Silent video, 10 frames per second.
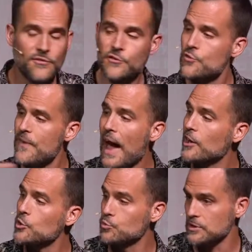if you
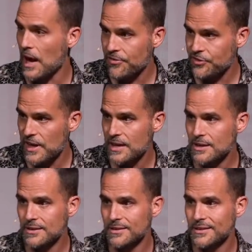value
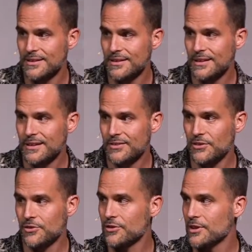nothing, then
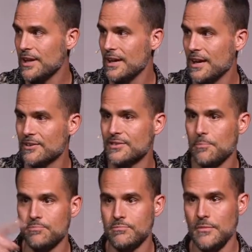you're going to
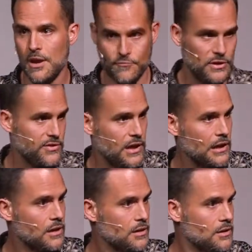accept everything.
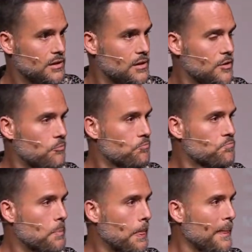
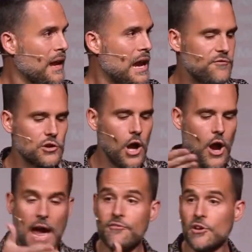If you don't
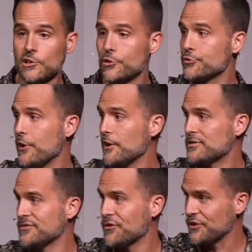have clear
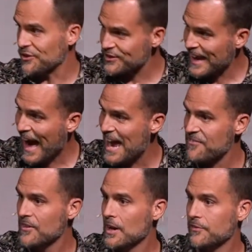direction for your
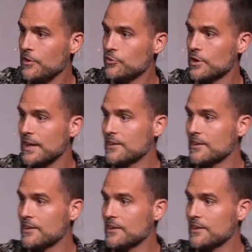life, then you're going to